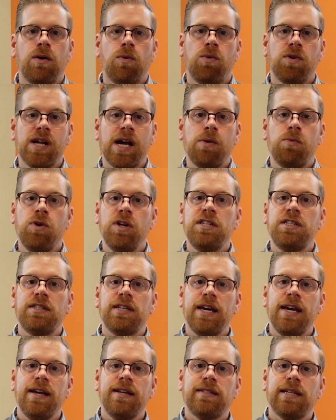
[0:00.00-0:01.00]
What I would
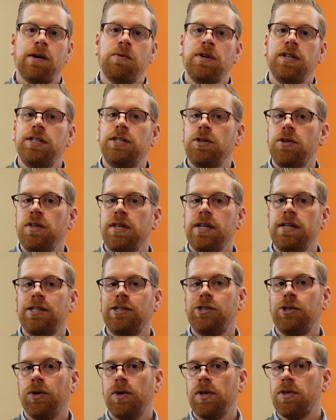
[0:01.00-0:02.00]
say is I would do
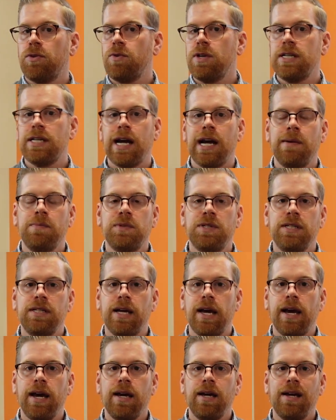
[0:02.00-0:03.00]
these 2 to 3 times a
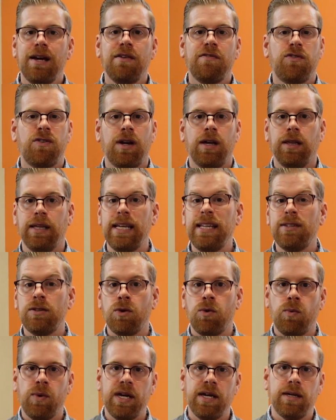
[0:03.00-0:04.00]
day for at least
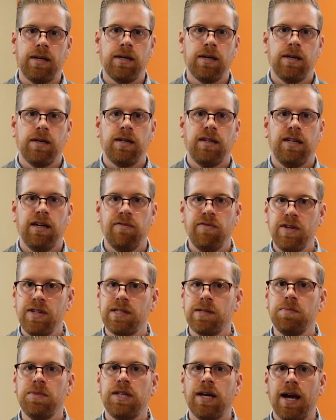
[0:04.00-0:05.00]
a week. Give these
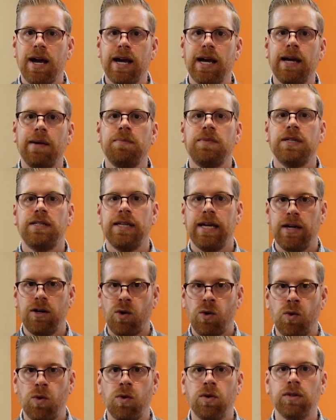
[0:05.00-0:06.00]
some time to take
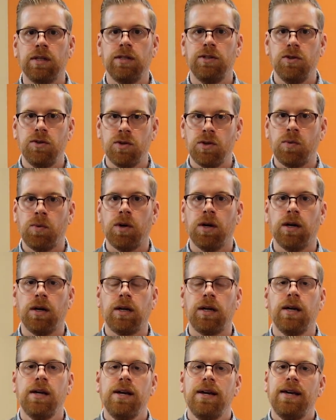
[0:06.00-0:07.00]
hold and do their
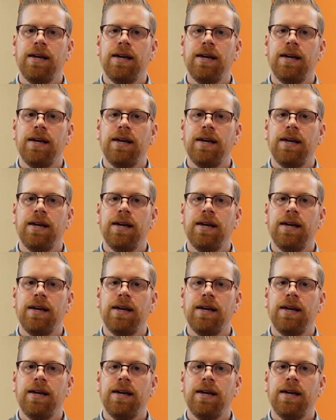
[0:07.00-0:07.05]
work.